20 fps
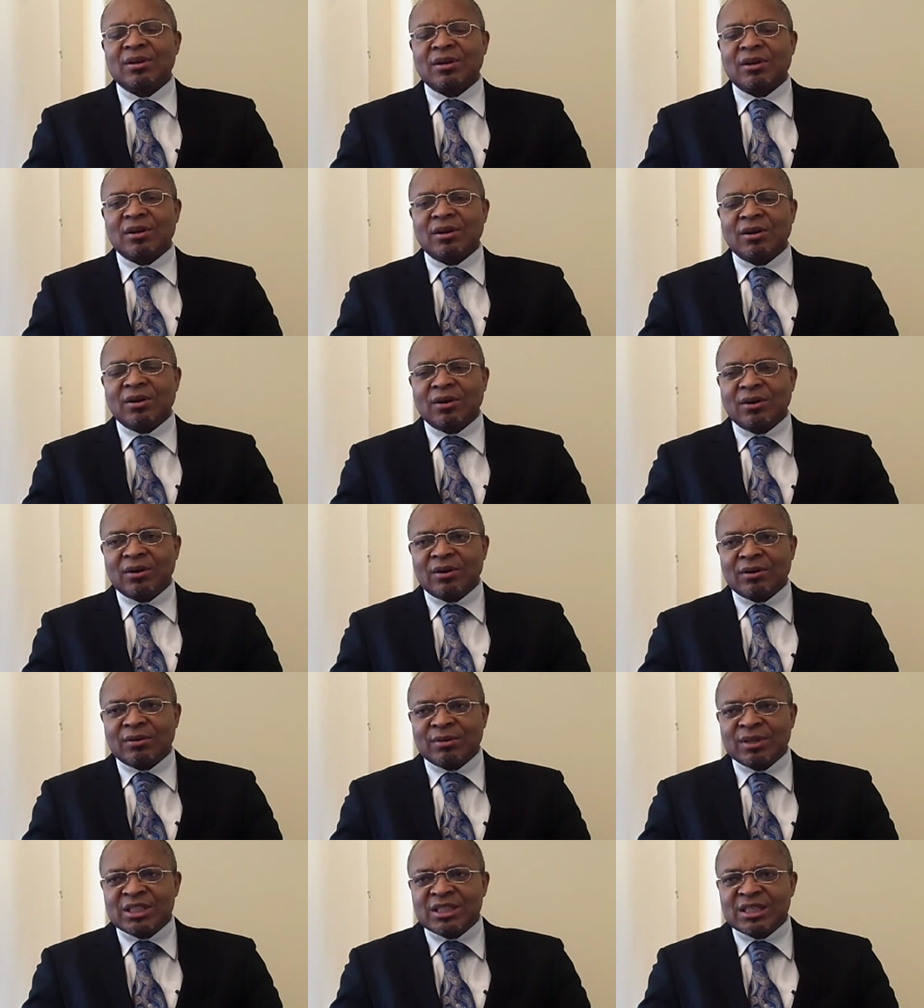
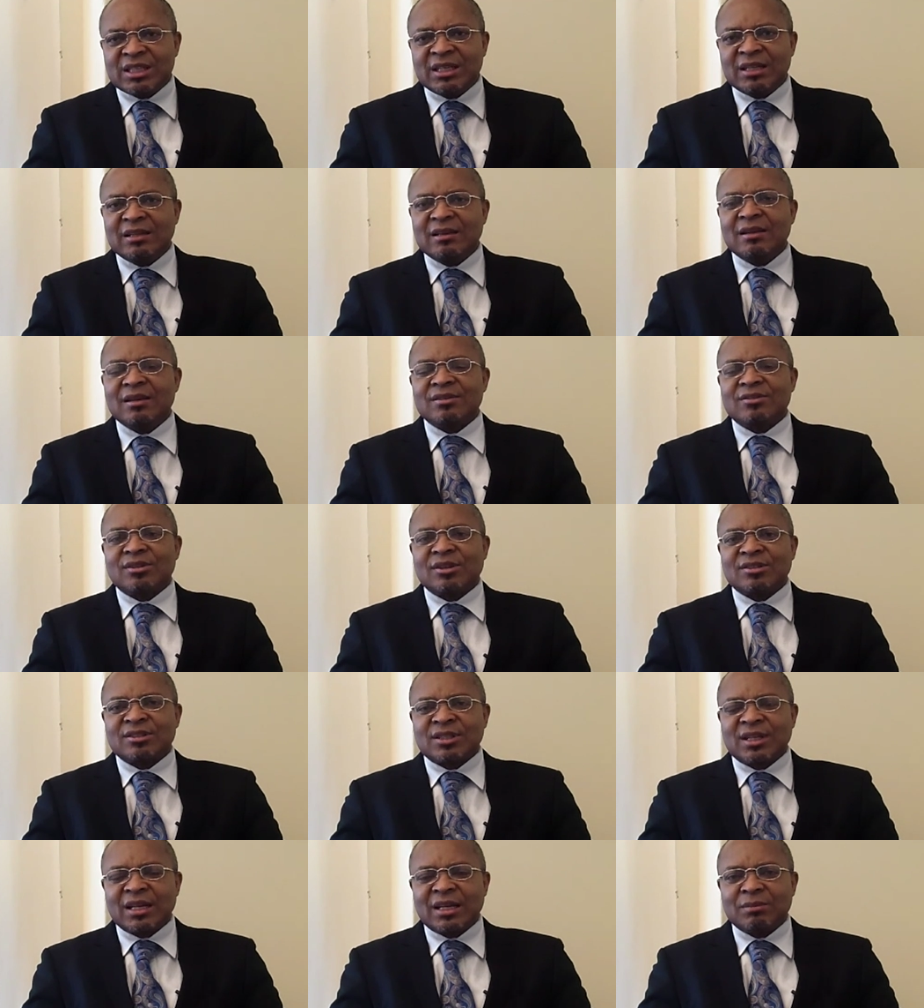uh, reaching the
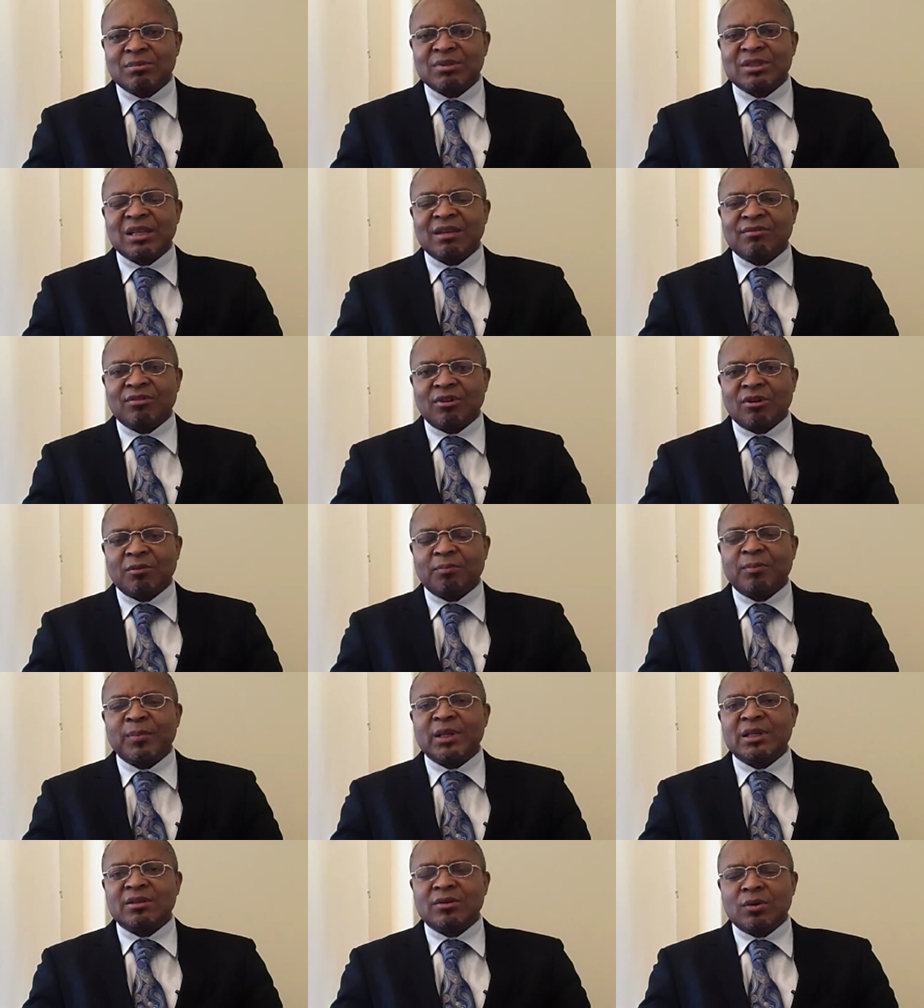Sustainable
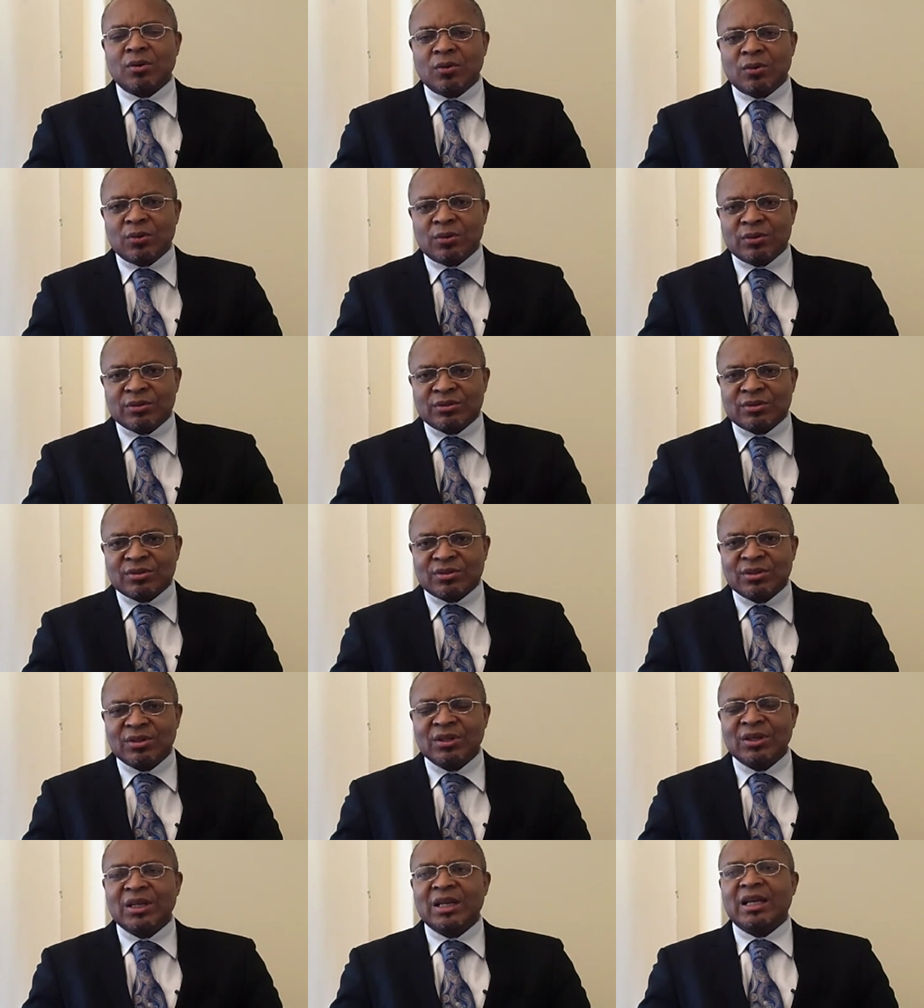Development
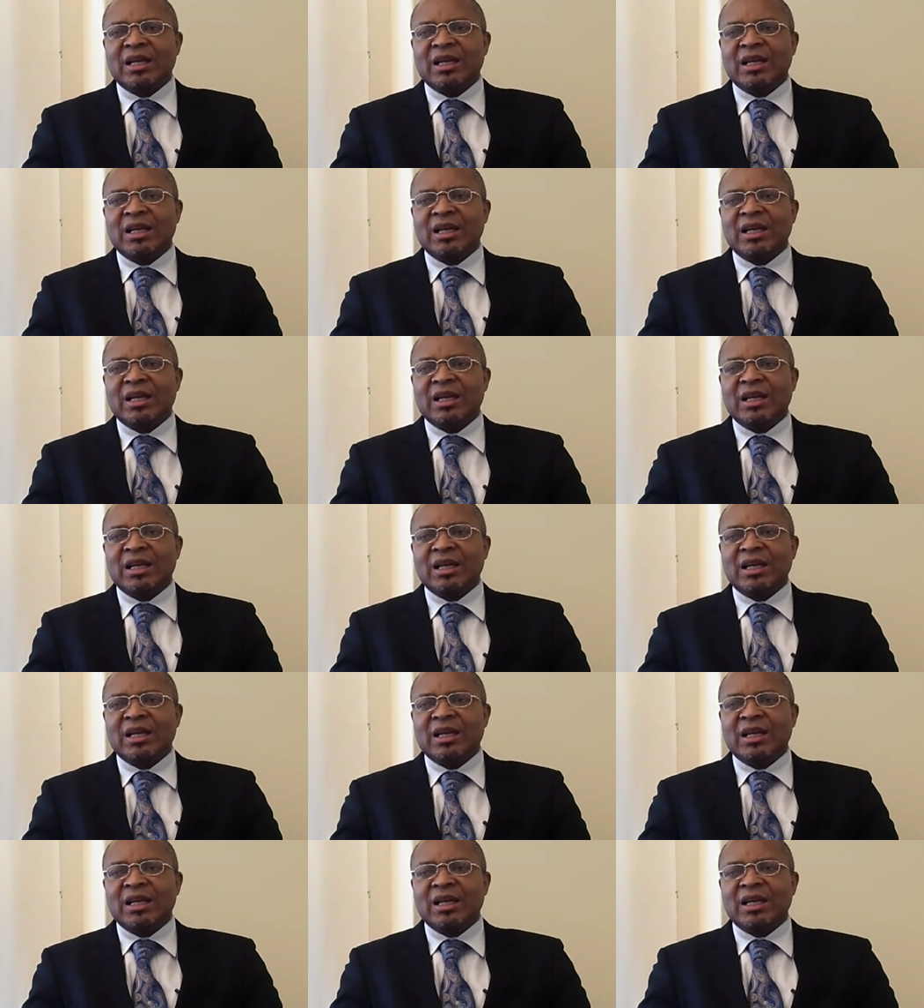Goals.